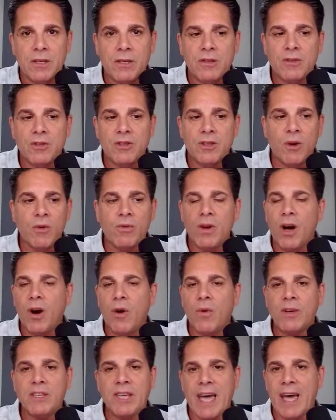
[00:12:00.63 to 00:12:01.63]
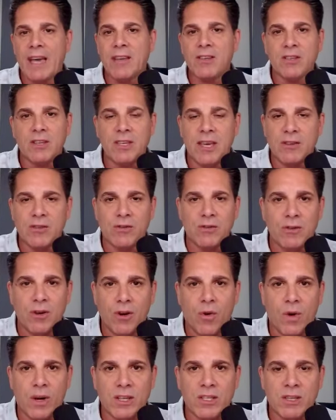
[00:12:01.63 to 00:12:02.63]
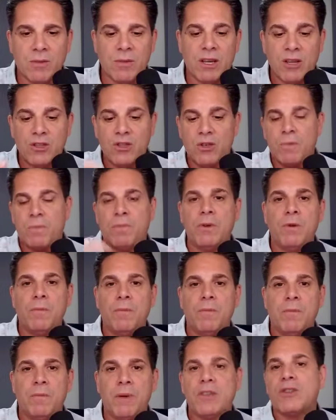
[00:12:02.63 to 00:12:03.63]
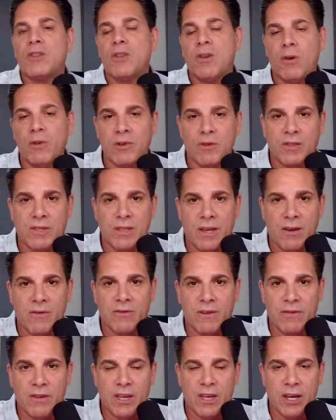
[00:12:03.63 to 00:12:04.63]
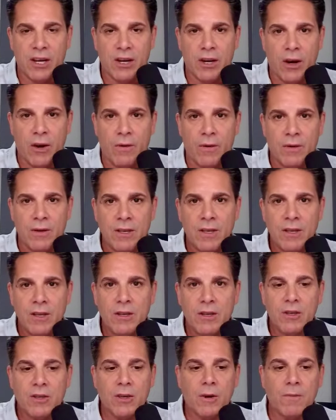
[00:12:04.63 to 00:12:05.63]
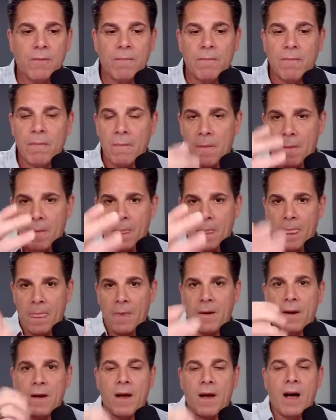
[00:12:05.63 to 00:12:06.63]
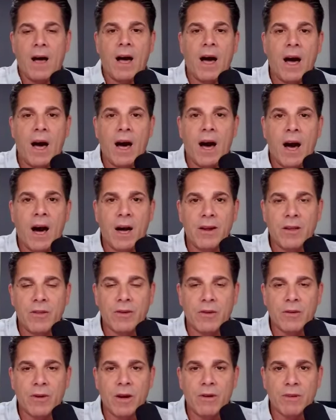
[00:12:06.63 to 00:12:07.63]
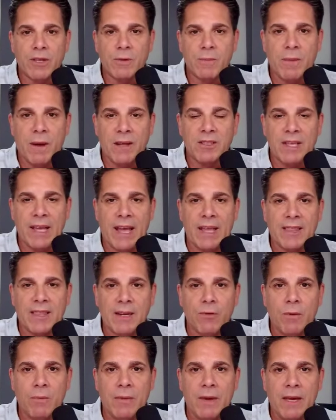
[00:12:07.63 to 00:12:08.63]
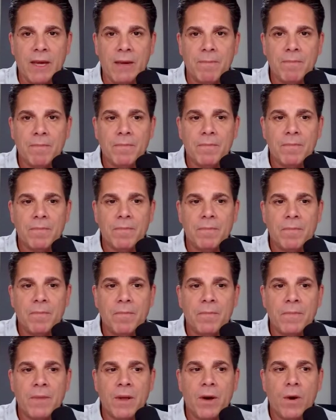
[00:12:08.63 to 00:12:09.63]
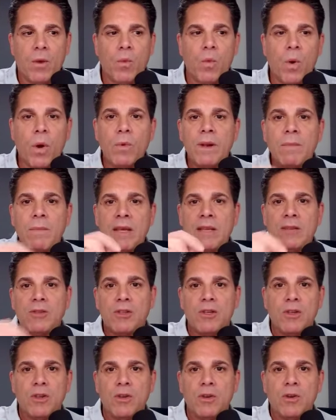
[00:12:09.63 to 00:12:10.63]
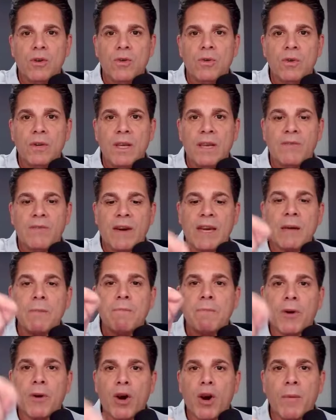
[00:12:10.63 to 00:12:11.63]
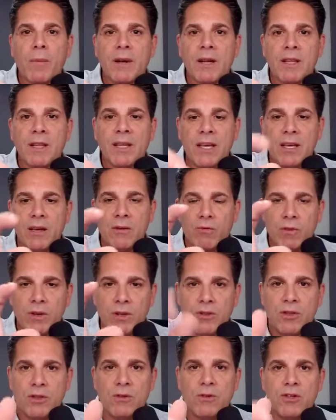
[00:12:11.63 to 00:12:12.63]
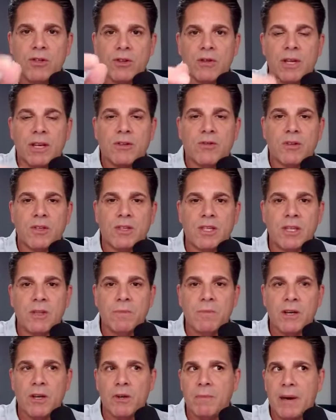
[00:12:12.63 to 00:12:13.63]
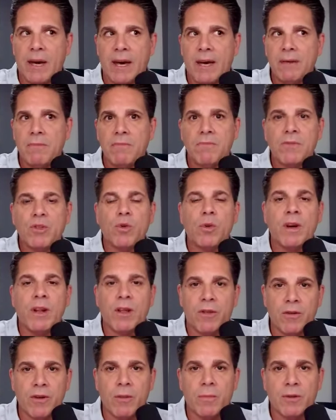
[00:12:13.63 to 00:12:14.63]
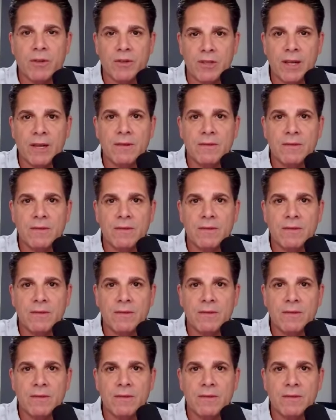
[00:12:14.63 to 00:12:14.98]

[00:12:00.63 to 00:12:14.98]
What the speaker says: Don't always ask a yes or no question because you pigeonhole yourself if you get a no. So another response to Anthony would be, what would it mean to you if I can permanently reduce your electricity bill by 20 or 30%?